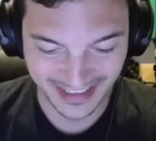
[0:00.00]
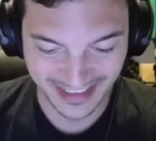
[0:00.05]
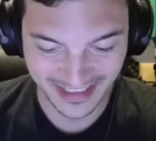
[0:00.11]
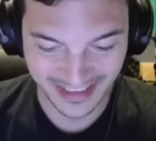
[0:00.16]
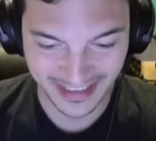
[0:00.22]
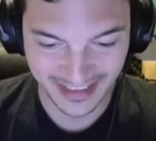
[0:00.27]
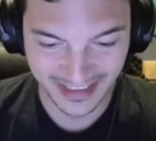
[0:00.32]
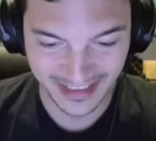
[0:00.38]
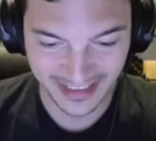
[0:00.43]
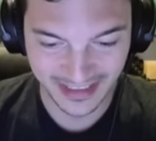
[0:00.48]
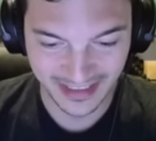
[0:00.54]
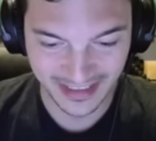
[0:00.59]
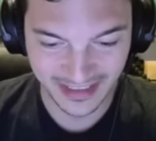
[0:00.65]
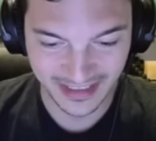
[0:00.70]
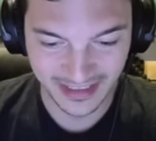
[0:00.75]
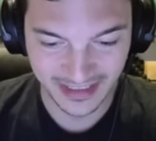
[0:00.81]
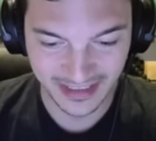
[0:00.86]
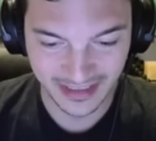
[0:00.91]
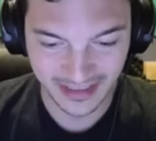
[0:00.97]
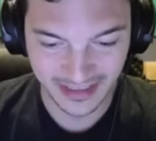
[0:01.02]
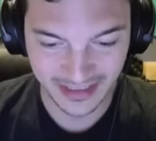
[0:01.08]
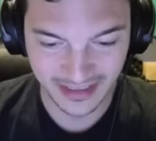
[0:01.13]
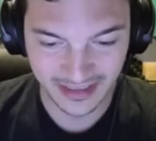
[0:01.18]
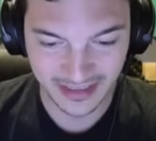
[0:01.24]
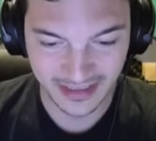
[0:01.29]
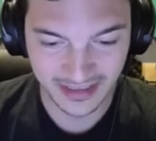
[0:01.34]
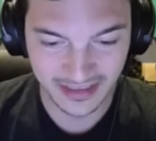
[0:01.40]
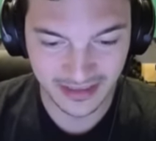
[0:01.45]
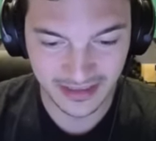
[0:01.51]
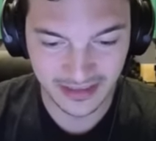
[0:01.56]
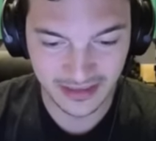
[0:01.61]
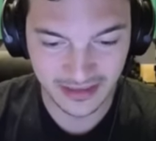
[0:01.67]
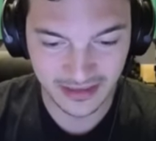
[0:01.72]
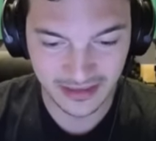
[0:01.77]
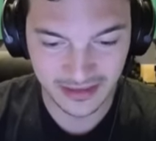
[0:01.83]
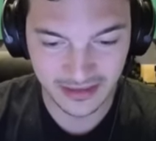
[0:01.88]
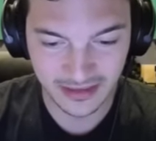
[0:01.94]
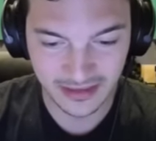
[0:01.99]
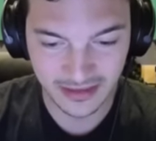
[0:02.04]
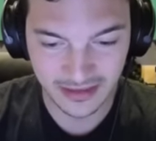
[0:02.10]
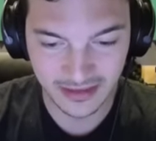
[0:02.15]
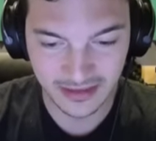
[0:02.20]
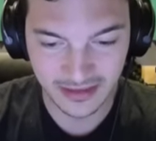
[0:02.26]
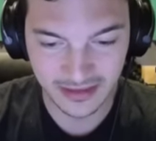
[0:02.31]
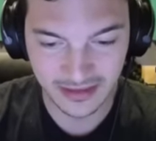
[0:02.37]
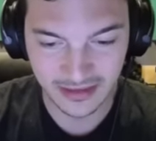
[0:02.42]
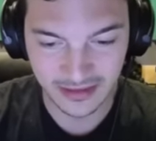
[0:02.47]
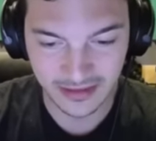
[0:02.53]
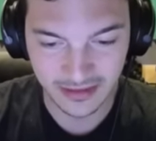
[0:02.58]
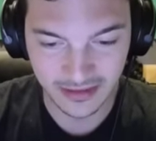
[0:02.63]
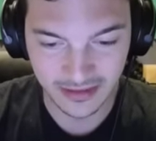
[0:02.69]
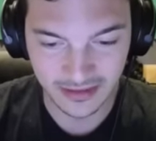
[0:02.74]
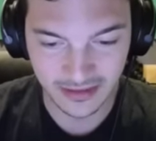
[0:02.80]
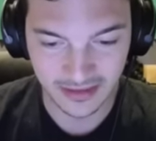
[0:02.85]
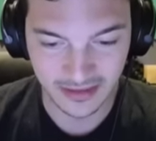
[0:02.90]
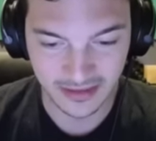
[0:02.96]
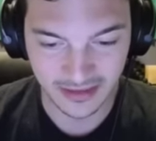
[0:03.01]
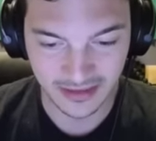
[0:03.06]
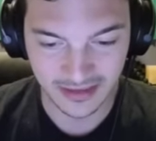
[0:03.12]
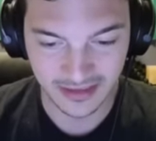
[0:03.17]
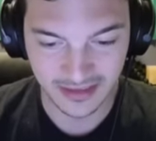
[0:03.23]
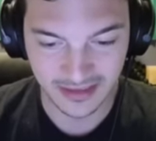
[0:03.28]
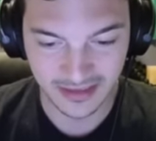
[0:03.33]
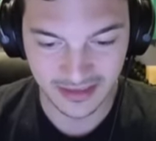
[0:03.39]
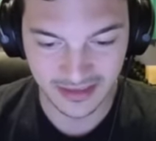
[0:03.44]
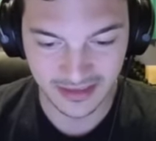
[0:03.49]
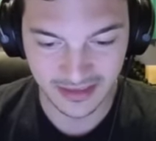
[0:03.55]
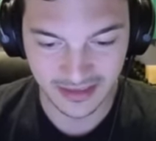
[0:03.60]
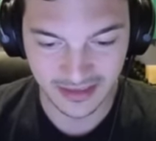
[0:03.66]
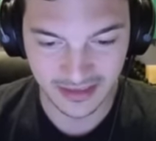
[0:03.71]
(not speaking)